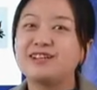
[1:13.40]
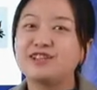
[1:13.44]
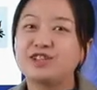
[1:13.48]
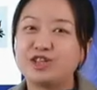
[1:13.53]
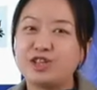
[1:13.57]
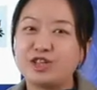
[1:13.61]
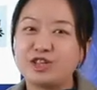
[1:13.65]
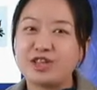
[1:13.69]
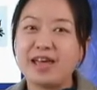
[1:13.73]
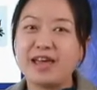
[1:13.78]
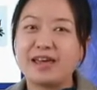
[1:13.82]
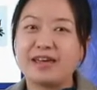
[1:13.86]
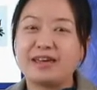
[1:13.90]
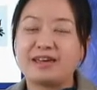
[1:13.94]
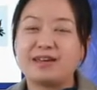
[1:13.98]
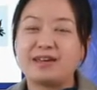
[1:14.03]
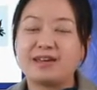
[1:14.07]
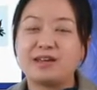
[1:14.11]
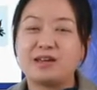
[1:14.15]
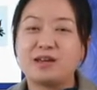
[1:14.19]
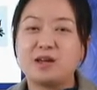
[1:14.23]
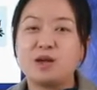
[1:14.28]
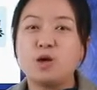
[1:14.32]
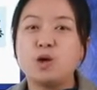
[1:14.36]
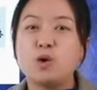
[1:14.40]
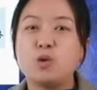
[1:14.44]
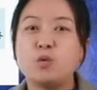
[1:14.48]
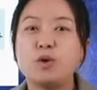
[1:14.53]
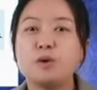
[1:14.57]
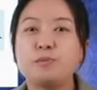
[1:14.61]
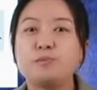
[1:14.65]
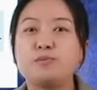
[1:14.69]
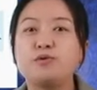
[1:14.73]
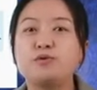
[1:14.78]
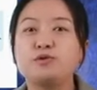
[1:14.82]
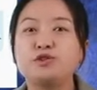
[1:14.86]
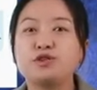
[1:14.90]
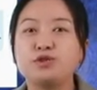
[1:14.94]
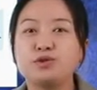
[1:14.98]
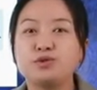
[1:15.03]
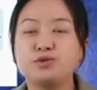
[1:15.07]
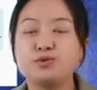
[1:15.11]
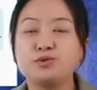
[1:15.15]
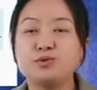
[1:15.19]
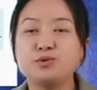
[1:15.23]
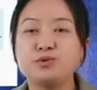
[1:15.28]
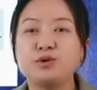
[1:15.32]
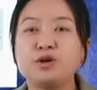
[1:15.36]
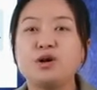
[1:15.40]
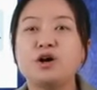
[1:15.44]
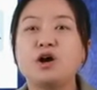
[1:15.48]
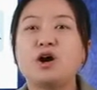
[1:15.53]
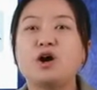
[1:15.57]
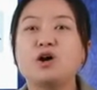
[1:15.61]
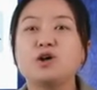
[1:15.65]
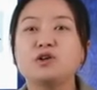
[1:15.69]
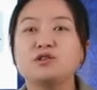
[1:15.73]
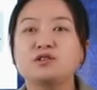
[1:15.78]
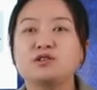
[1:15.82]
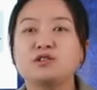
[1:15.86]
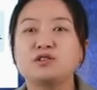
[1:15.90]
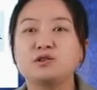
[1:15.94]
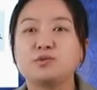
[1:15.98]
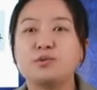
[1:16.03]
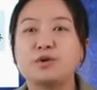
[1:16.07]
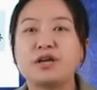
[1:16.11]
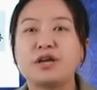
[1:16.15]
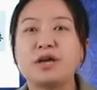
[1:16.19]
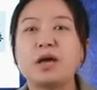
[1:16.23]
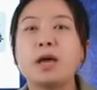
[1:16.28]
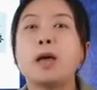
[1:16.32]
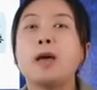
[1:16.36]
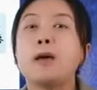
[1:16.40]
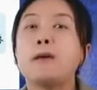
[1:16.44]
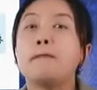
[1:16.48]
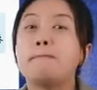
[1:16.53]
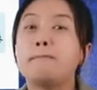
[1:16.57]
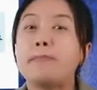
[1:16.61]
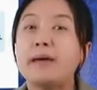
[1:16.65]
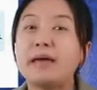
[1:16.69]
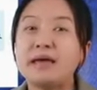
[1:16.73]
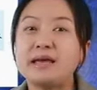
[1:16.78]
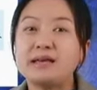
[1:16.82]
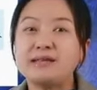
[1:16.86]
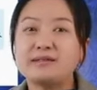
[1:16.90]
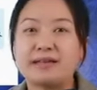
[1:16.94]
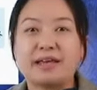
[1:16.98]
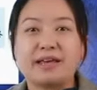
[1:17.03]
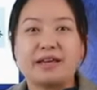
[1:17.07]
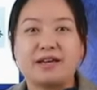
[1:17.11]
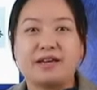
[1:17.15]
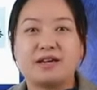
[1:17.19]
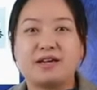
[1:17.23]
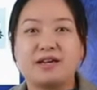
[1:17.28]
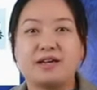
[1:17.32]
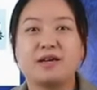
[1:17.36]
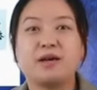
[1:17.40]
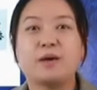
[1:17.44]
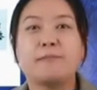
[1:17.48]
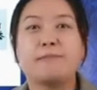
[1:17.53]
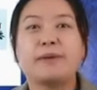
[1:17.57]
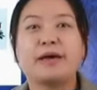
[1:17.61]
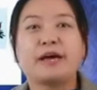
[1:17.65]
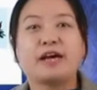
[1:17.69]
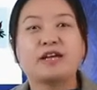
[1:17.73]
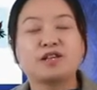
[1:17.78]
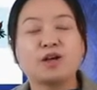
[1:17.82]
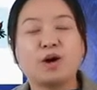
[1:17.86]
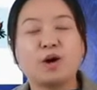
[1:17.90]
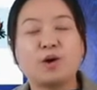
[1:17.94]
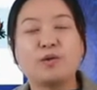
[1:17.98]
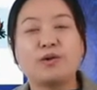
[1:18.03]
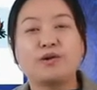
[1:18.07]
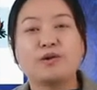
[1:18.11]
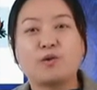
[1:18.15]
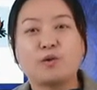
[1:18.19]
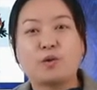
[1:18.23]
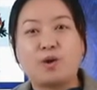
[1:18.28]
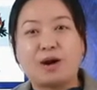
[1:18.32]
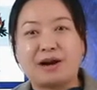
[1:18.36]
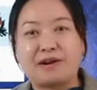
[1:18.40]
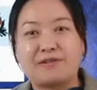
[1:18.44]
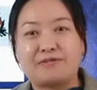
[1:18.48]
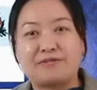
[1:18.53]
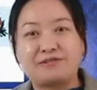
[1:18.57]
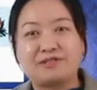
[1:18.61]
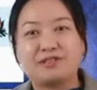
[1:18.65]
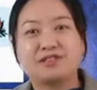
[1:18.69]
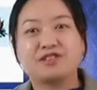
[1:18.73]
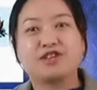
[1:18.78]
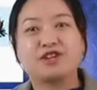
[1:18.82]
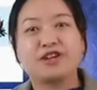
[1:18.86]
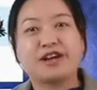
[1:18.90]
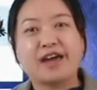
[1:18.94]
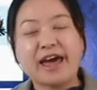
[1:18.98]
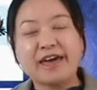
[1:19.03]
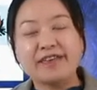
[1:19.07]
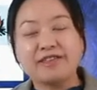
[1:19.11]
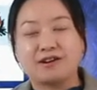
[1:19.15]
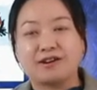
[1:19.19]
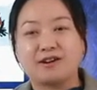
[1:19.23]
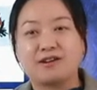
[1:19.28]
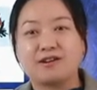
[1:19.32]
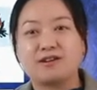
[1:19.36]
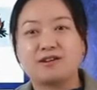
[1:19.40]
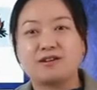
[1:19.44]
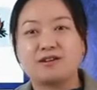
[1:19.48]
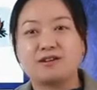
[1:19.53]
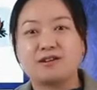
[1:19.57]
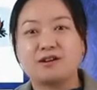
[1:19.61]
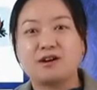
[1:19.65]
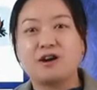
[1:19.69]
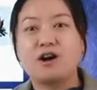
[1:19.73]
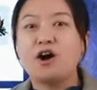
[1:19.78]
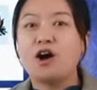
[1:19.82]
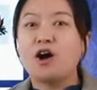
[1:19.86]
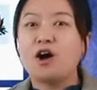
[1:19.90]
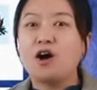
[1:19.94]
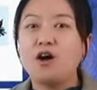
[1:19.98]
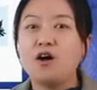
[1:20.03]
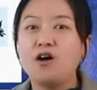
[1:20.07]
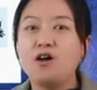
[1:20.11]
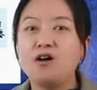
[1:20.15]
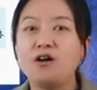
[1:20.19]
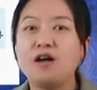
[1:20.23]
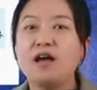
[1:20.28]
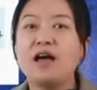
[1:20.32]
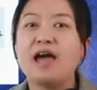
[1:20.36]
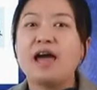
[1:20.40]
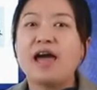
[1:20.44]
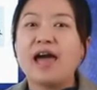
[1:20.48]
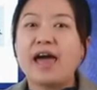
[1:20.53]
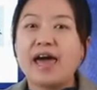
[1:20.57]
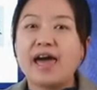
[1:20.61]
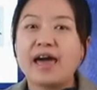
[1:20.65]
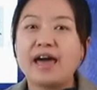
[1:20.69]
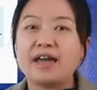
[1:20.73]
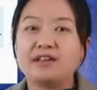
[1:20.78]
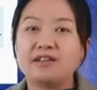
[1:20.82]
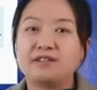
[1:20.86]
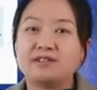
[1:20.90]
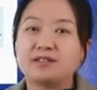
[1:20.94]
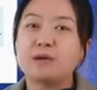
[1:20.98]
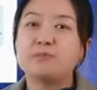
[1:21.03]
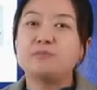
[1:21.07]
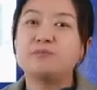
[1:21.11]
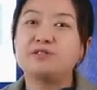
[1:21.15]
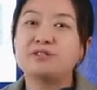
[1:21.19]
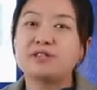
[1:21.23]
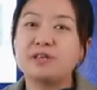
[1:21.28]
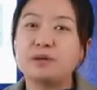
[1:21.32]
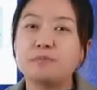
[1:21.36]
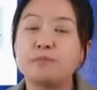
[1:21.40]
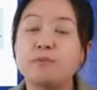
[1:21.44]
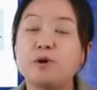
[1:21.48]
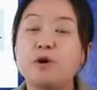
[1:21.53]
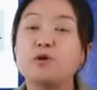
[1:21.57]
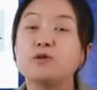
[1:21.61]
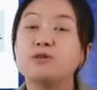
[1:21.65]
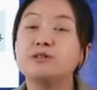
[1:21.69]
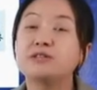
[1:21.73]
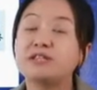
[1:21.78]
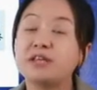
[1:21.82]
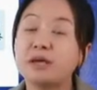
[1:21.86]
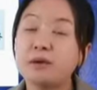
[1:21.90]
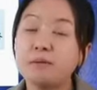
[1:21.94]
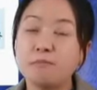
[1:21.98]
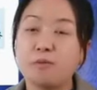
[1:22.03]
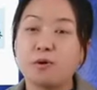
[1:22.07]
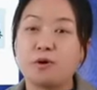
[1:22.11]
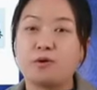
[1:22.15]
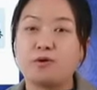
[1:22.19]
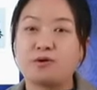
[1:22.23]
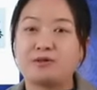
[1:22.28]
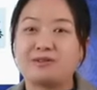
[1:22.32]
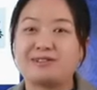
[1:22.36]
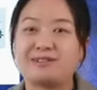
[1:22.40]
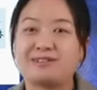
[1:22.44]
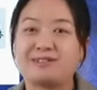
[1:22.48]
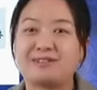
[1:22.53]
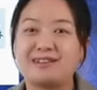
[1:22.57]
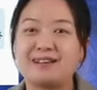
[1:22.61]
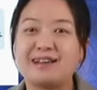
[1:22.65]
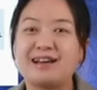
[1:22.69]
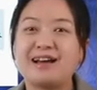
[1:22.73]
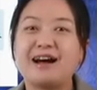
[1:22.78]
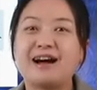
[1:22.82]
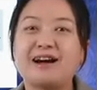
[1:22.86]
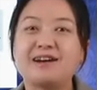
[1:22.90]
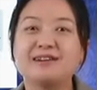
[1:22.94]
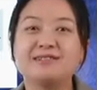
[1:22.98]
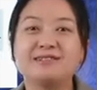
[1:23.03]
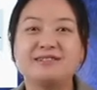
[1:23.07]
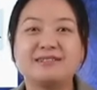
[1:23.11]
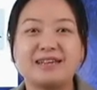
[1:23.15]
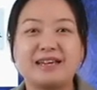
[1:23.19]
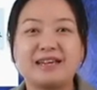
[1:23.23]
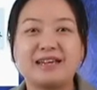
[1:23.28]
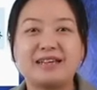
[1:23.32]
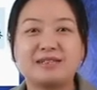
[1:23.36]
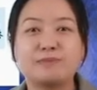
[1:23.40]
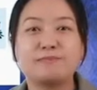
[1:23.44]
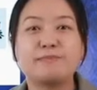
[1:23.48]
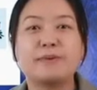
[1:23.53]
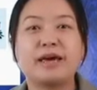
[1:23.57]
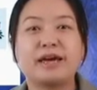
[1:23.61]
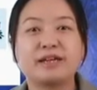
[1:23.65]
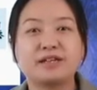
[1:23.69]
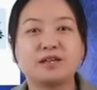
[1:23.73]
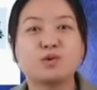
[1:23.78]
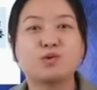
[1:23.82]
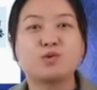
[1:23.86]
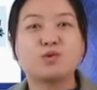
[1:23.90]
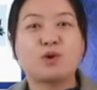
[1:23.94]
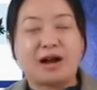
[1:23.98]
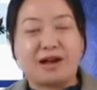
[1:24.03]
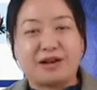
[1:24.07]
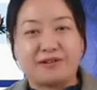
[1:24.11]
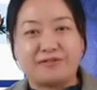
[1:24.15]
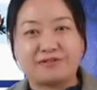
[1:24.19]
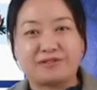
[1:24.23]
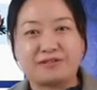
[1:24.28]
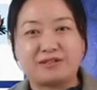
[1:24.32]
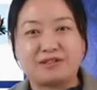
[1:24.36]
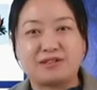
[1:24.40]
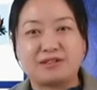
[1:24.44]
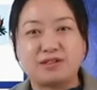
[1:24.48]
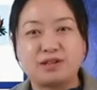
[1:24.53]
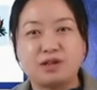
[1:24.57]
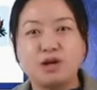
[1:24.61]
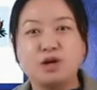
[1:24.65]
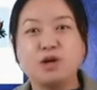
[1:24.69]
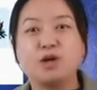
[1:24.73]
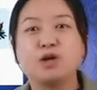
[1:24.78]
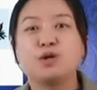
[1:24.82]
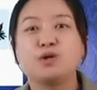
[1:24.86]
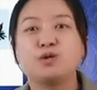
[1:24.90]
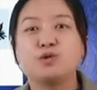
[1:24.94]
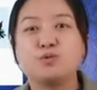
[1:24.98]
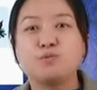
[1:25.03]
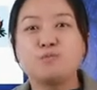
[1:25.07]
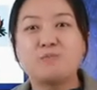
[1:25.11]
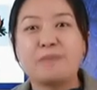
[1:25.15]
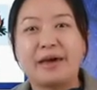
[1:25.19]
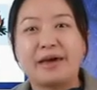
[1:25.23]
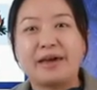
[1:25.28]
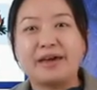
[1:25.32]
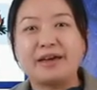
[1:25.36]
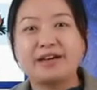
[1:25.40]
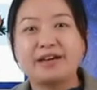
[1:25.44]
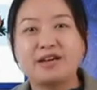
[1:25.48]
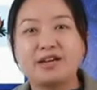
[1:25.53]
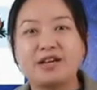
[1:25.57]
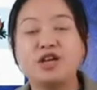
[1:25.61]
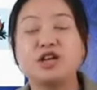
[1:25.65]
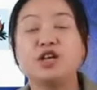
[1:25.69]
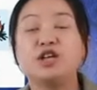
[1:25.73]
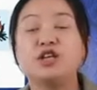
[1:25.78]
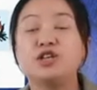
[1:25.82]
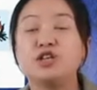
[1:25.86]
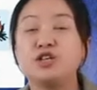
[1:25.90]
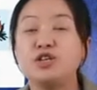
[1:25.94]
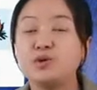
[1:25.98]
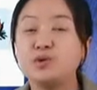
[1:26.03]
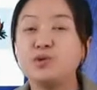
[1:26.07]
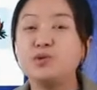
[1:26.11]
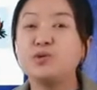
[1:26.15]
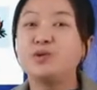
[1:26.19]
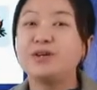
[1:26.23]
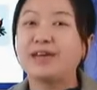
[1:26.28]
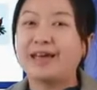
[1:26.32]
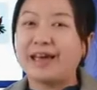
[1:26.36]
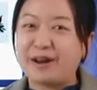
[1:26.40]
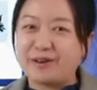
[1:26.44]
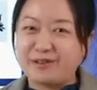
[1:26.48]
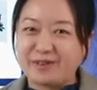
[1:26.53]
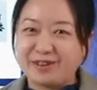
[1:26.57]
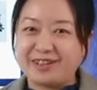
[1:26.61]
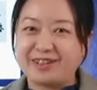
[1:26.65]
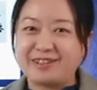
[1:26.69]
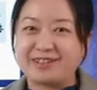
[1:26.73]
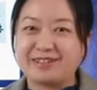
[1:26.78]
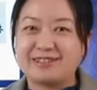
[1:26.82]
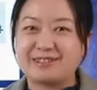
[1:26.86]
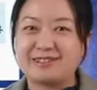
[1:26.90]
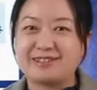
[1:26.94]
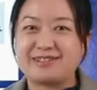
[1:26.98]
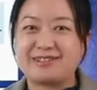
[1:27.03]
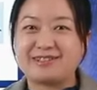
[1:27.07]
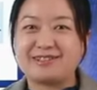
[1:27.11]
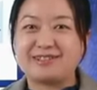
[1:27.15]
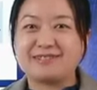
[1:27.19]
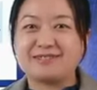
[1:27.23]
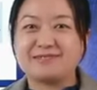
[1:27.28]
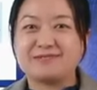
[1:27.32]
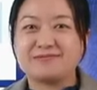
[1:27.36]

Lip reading: Today, we put 2 or 3 basic pictographs together, or add some simple symbols on these pictographs to make new characters.